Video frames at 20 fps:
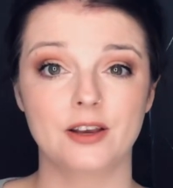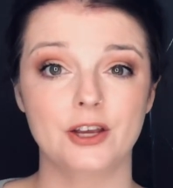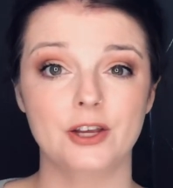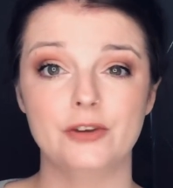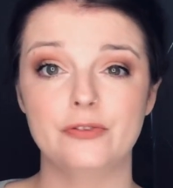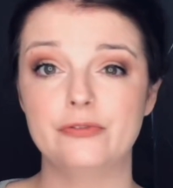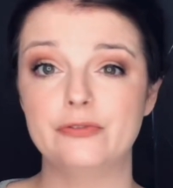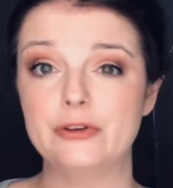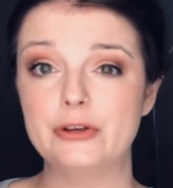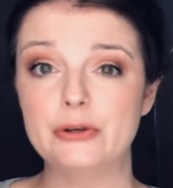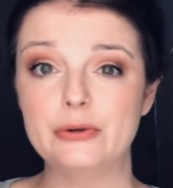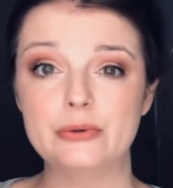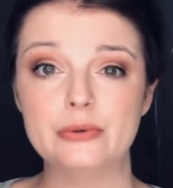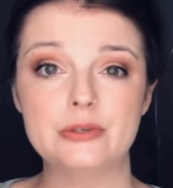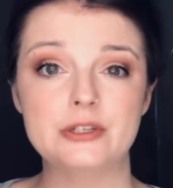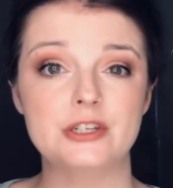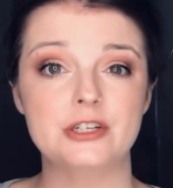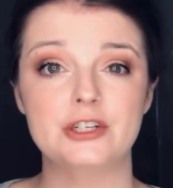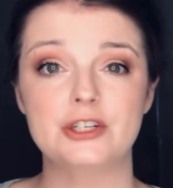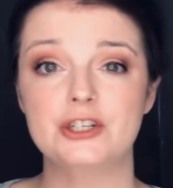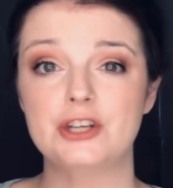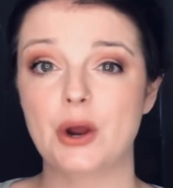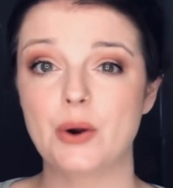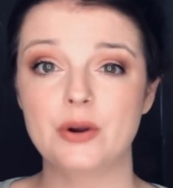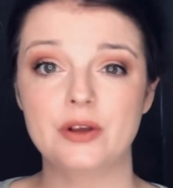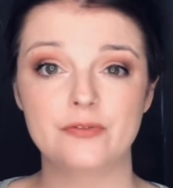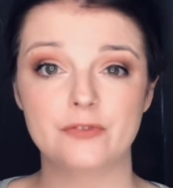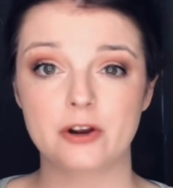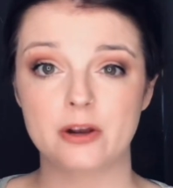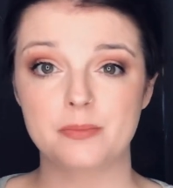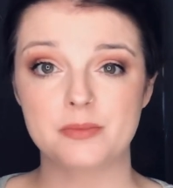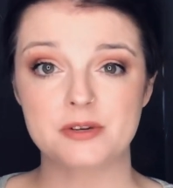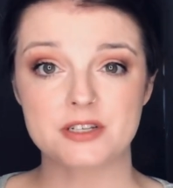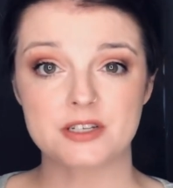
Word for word: confused and shouting for him to